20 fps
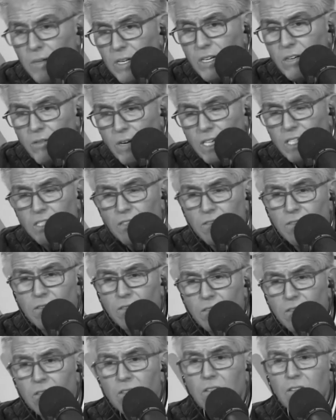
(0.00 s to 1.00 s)
going to be
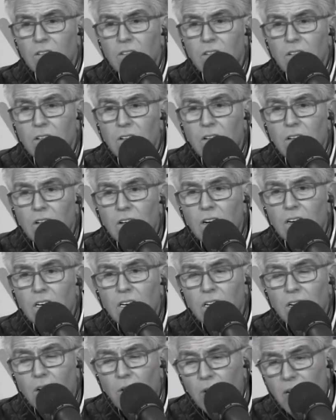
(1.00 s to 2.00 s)
aggressive,
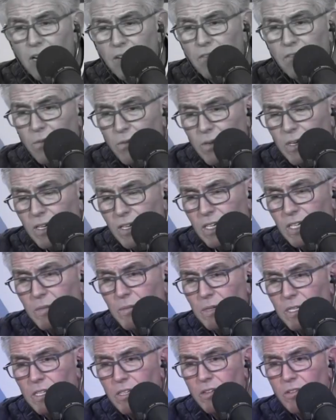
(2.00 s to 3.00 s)
are going to go after one
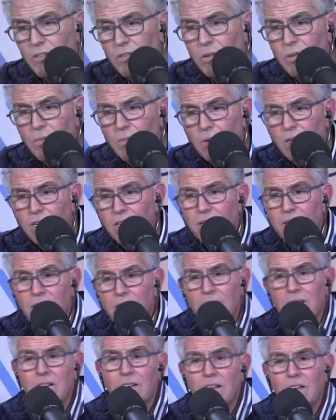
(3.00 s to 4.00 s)
of these pitchers,
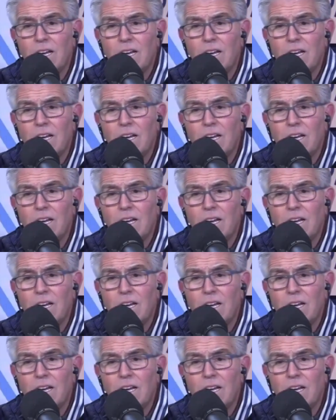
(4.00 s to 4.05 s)
but